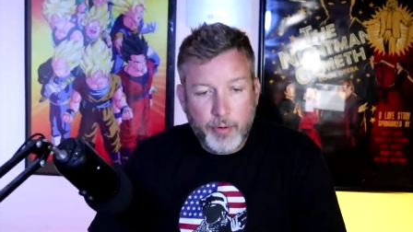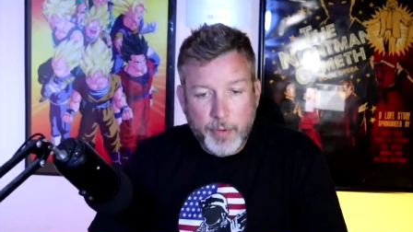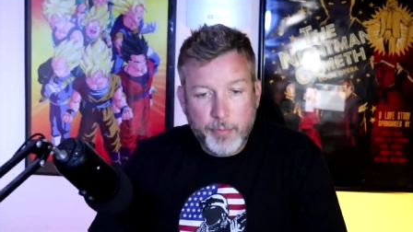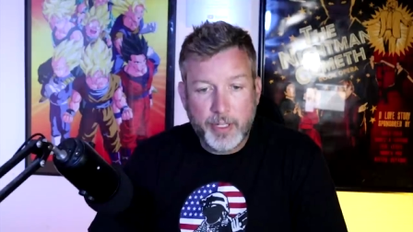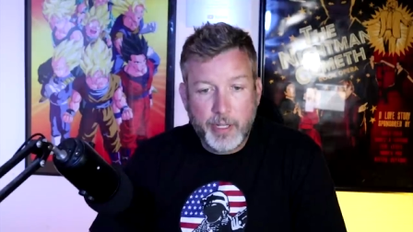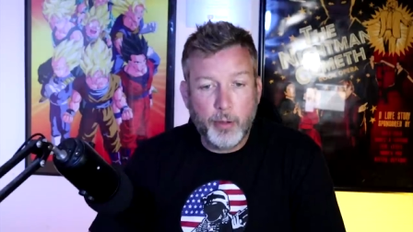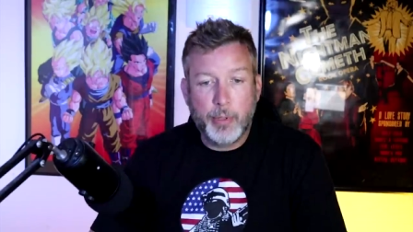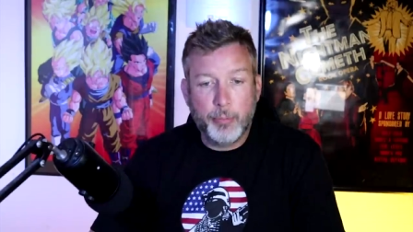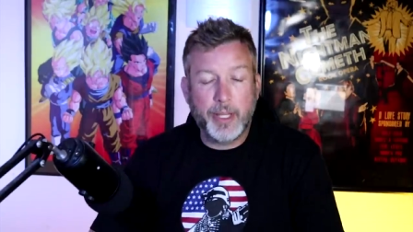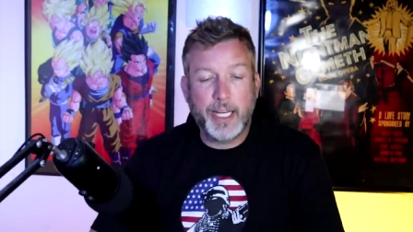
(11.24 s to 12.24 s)
remember to tell
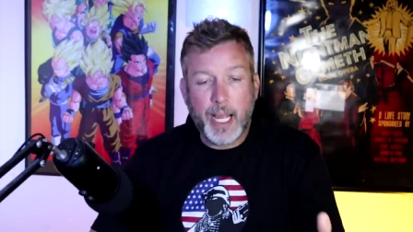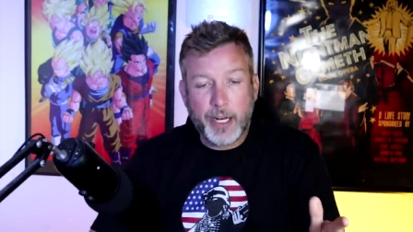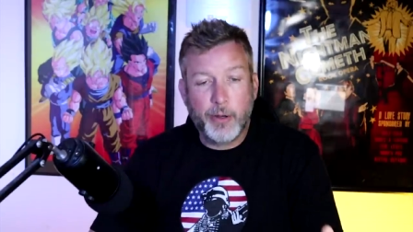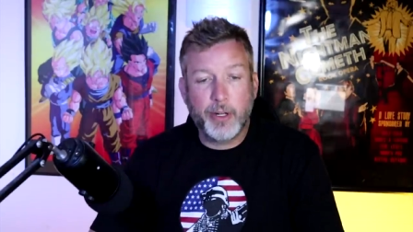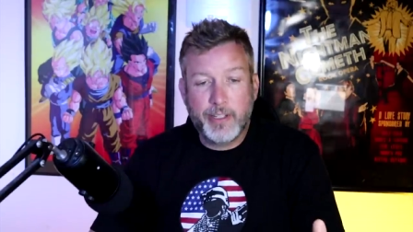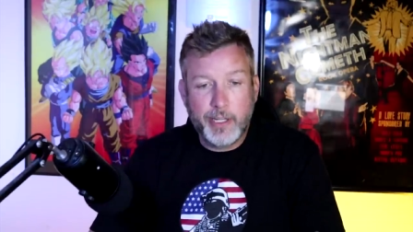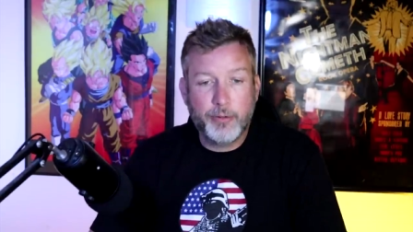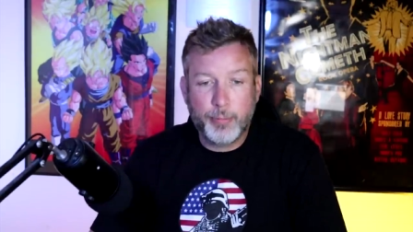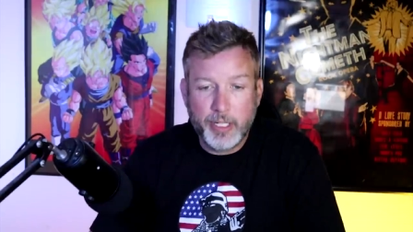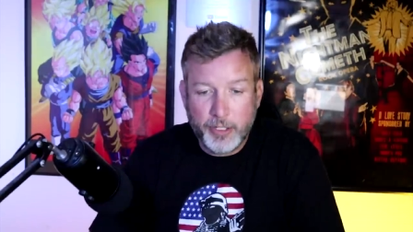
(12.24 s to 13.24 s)
people they gotta go to
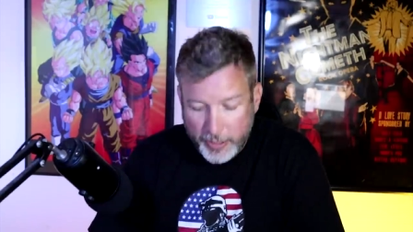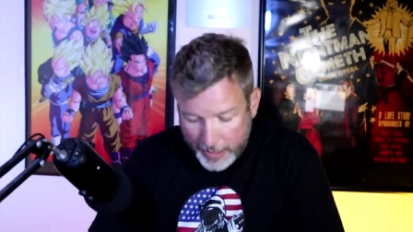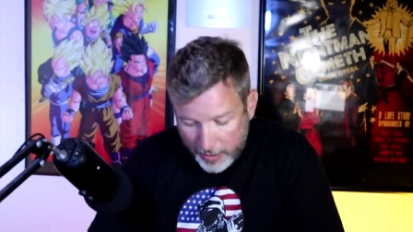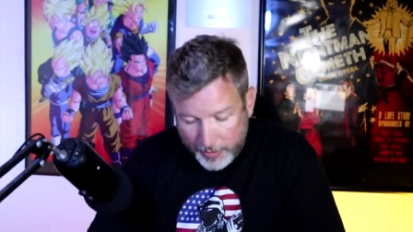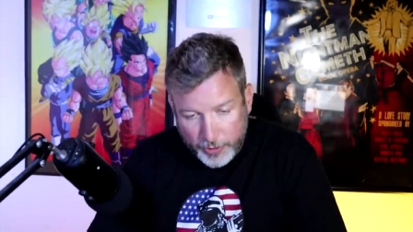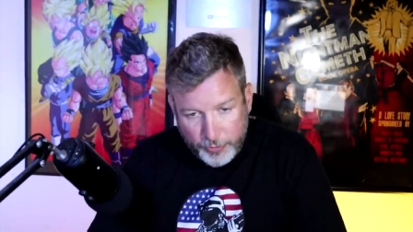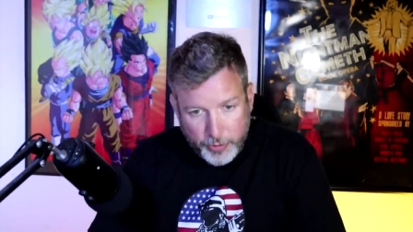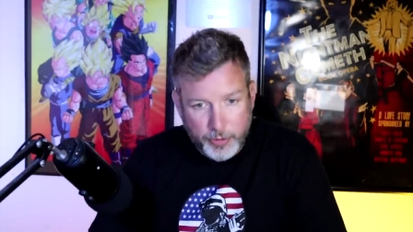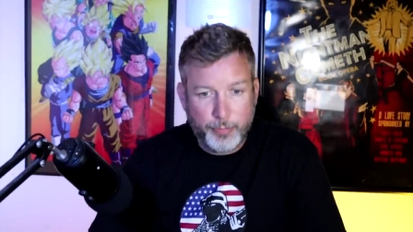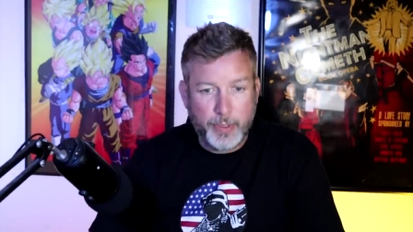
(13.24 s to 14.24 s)
Teespring to check out these
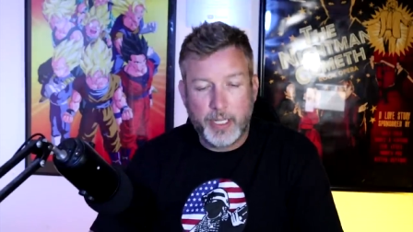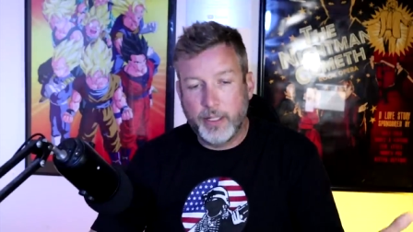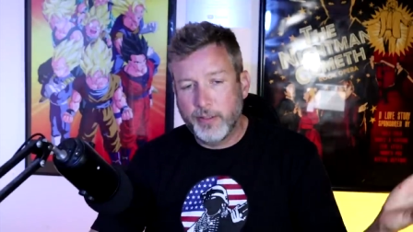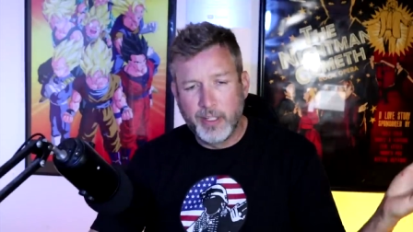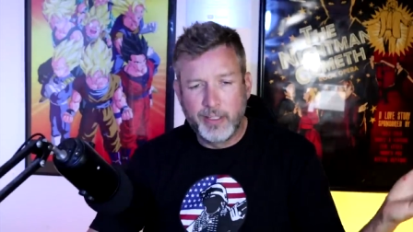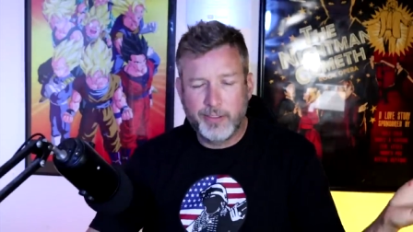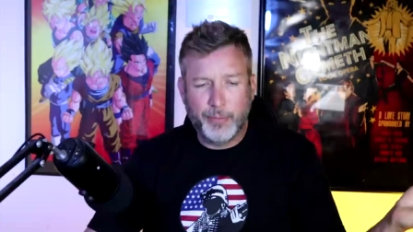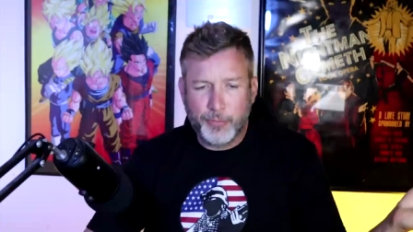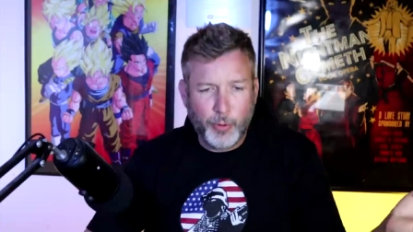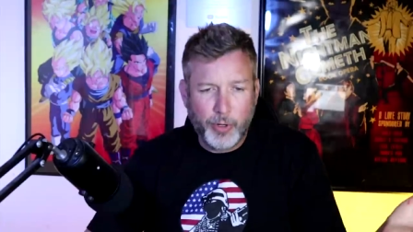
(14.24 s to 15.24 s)
shirts because
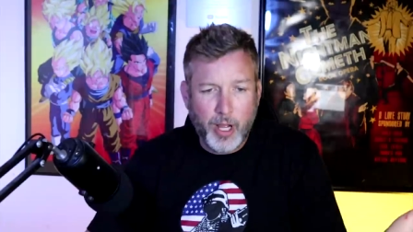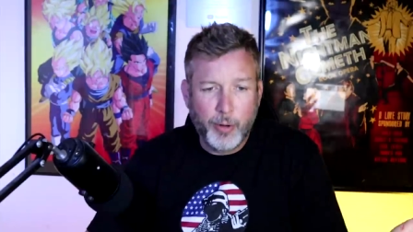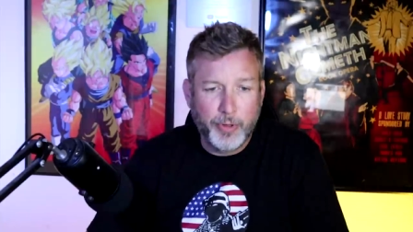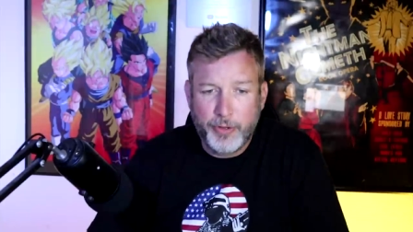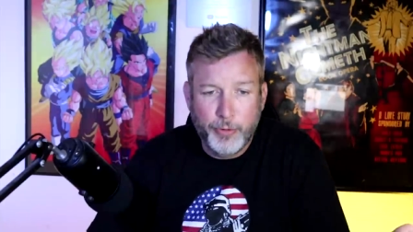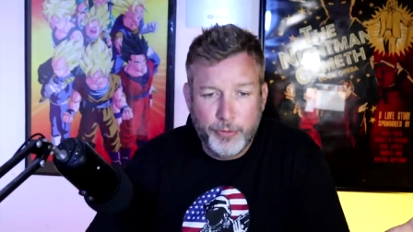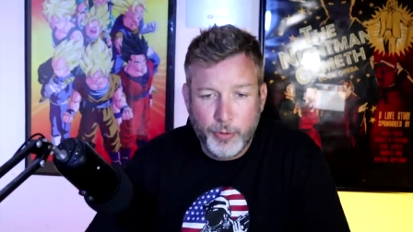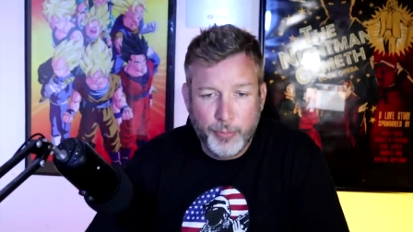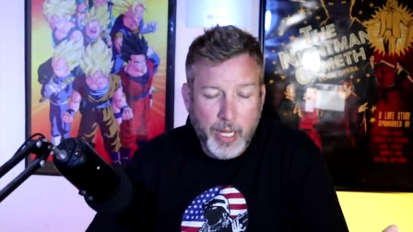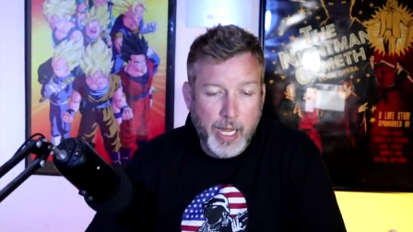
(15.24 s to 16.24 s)
something's going on with
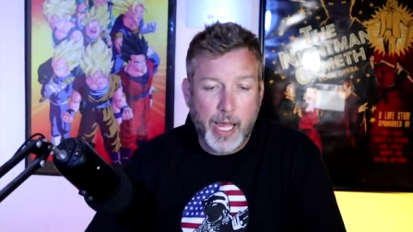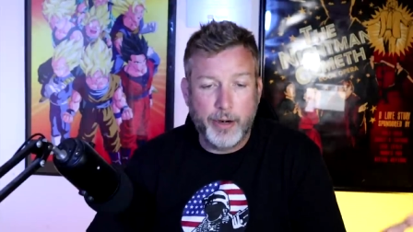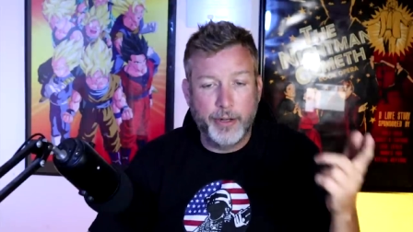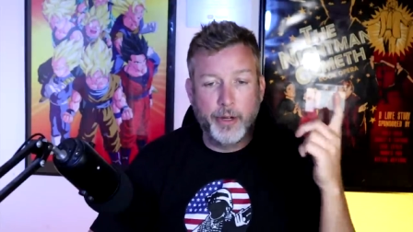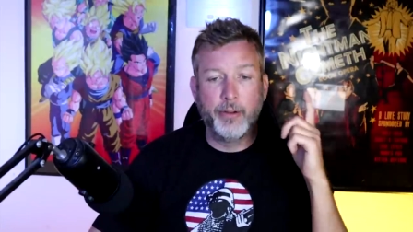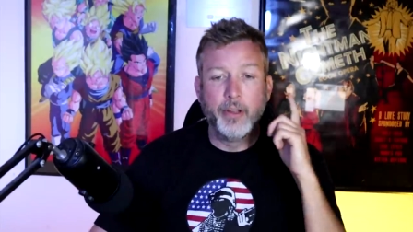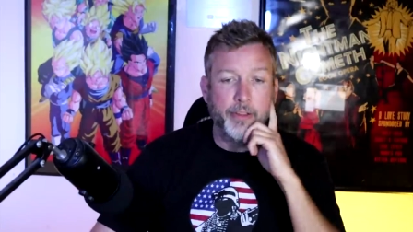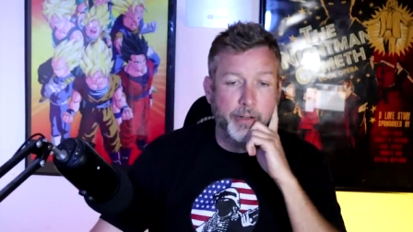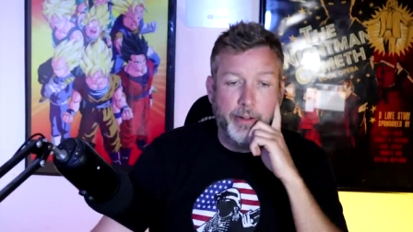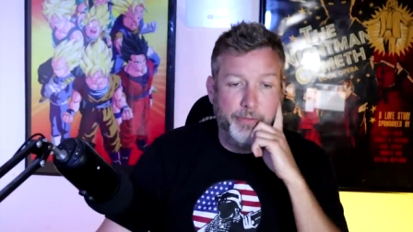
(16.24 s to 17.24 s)
YouTube. I don't know.
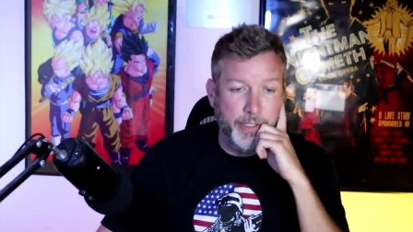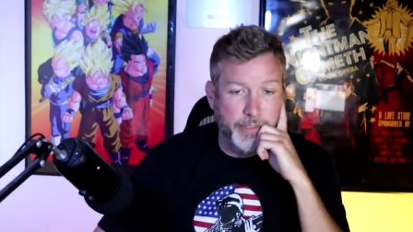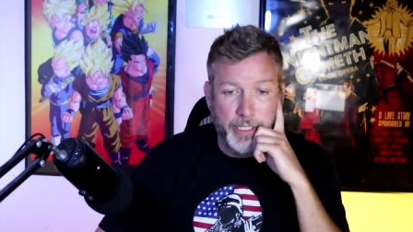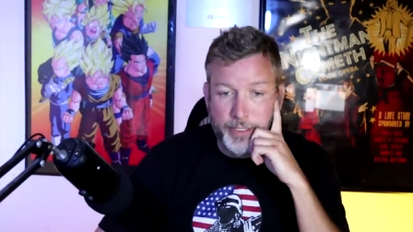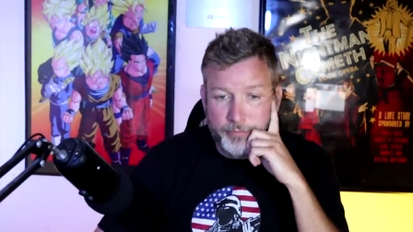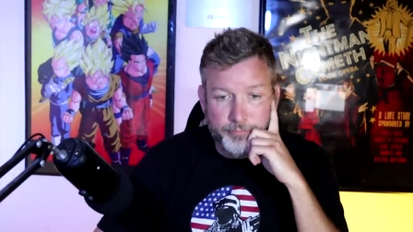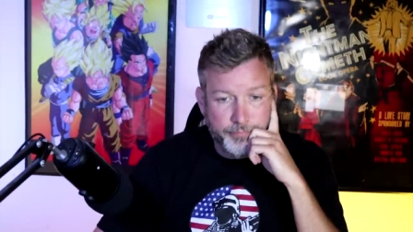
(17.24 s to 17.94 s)
They're not fixing it.